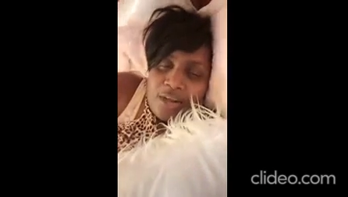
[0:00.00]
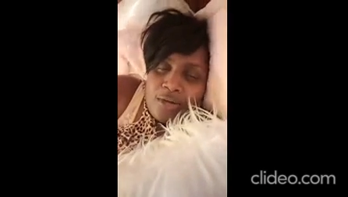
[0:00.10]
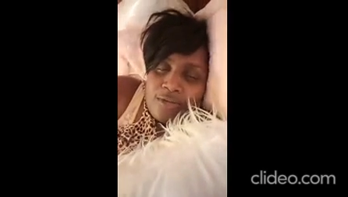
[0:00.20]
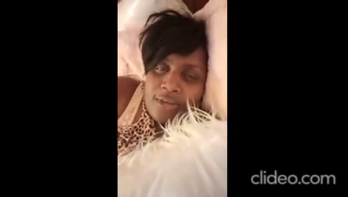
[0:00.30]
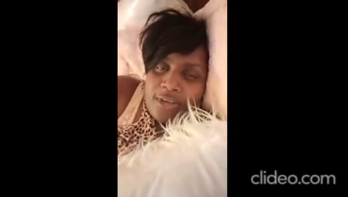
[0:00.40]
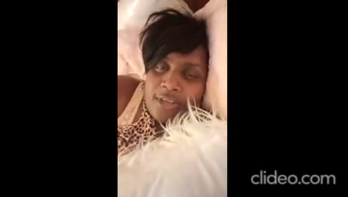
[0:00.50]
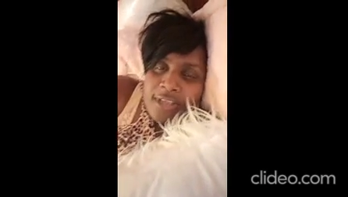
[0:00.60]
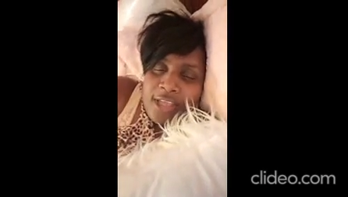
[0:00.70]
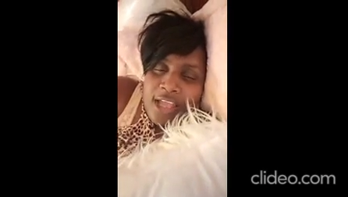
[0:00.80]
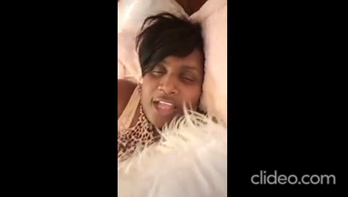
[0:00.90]
Love,
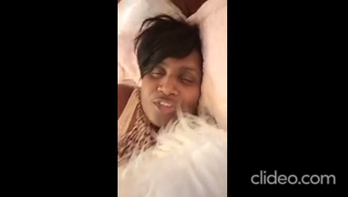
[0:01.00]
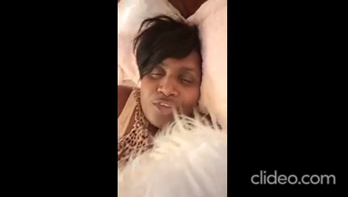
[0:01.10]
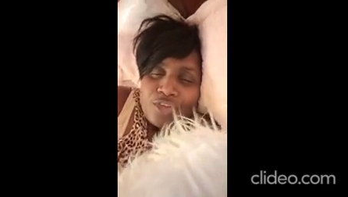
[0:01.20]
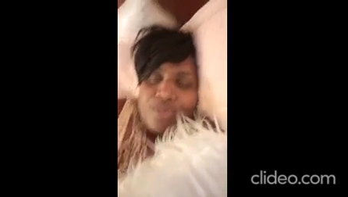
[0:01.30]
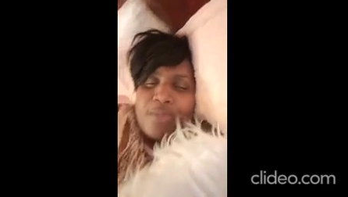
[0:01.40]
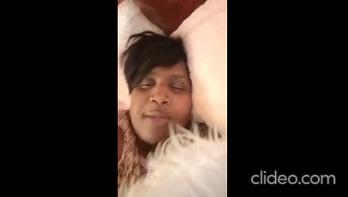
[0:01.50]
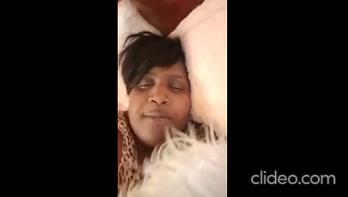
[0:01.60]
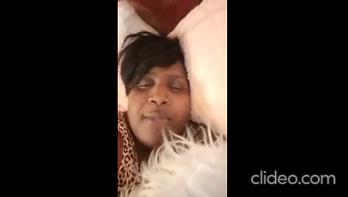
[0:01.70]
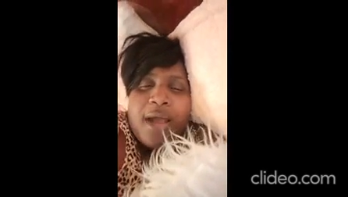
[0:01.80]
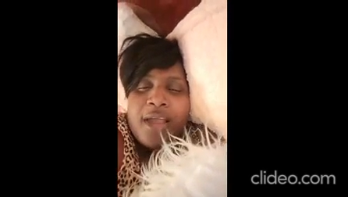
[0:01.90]
I just
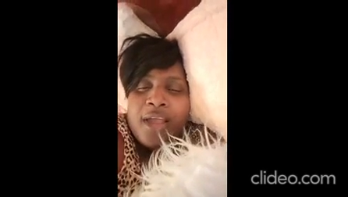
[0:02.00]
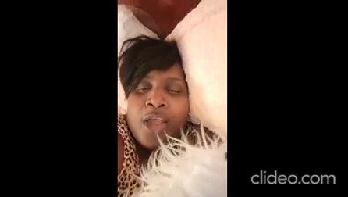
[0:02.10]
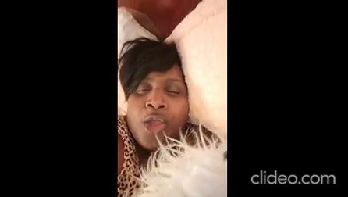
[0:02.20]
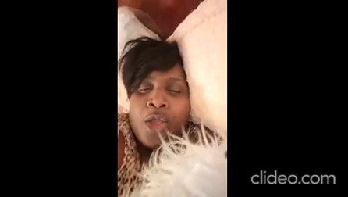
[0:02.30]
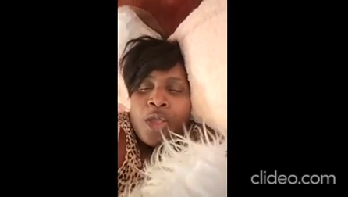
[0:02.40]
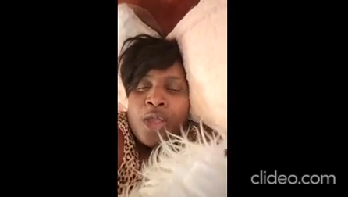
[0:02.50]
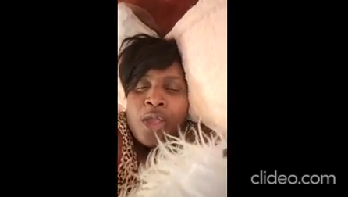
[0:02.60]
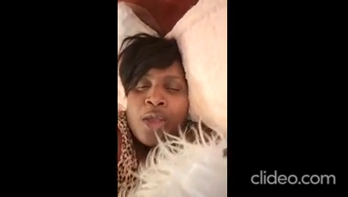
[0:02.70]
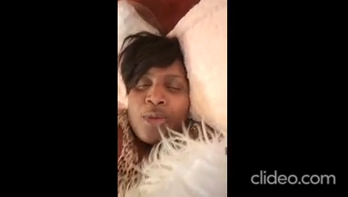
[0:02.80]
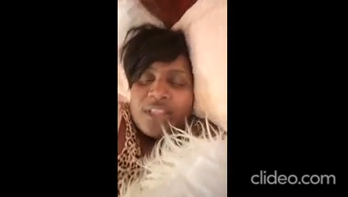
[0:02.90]
remember
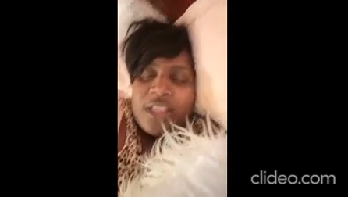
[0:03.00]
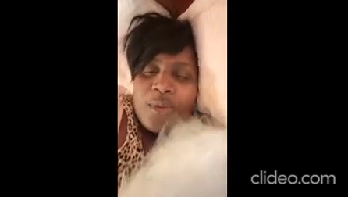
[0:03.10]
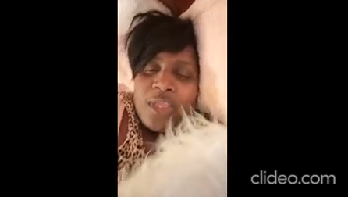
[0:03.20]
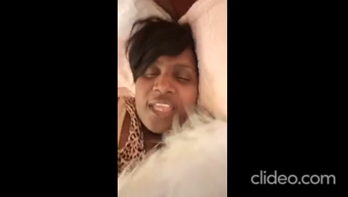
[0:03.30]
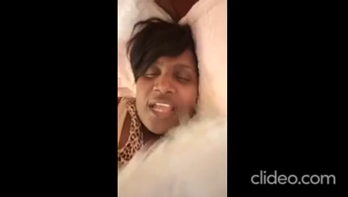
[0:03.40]
what a we